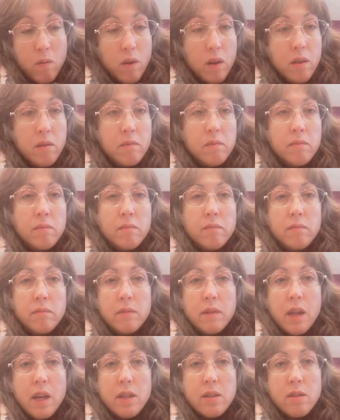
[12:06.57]
Well,
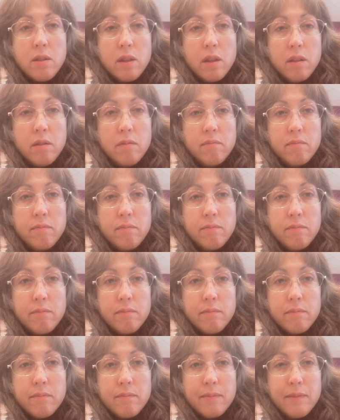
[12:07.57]
that's it.
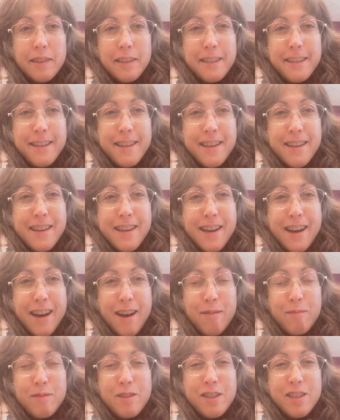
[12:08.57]

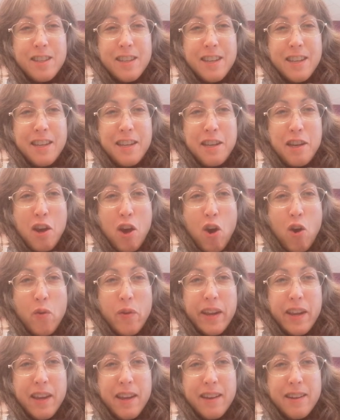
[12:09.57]
I'm
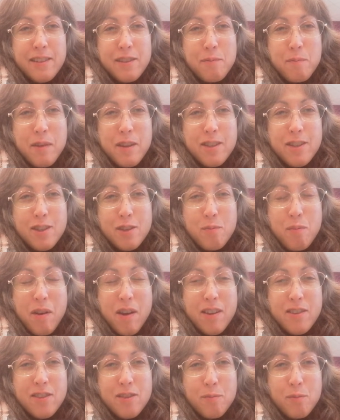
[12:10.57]
SEO'ing it as much as
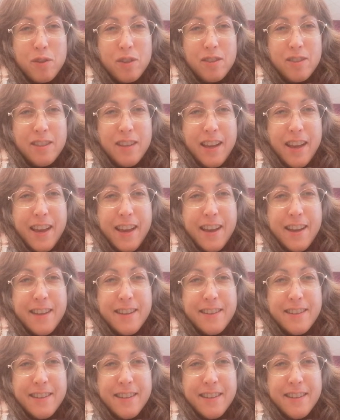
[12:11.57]
possible,
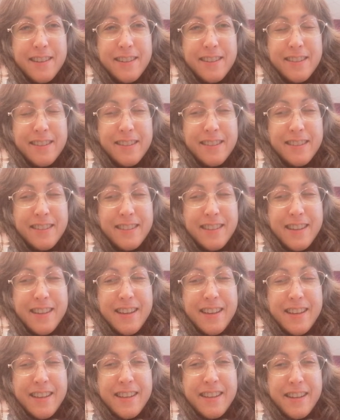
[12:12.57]
and
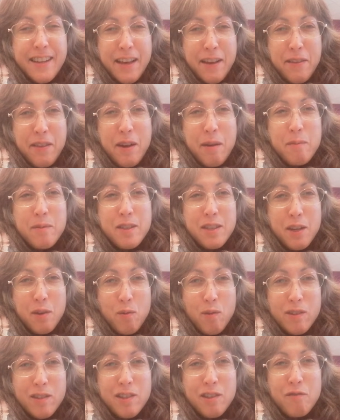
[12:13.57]
now that I'm
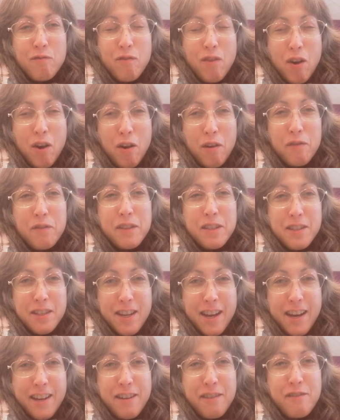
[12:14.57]
seeing what's involved,
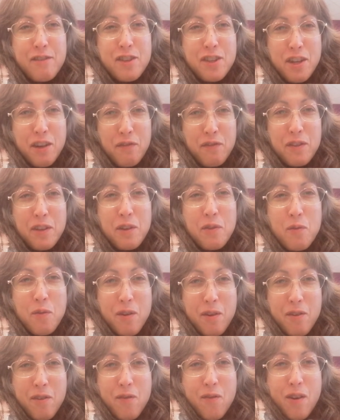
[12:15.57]
it's kind of shifting
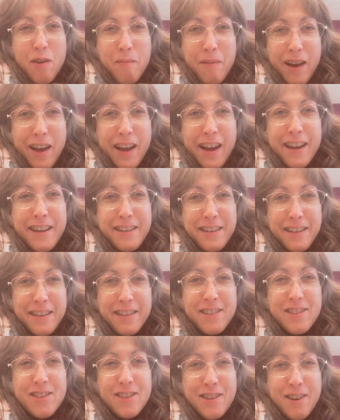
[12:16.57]
where my
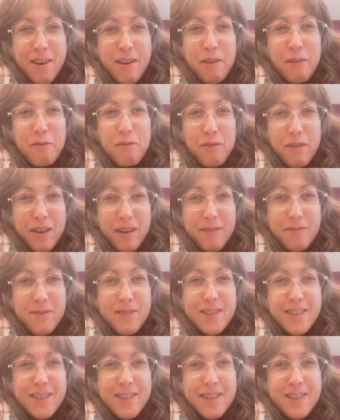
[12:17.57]
ideas started from.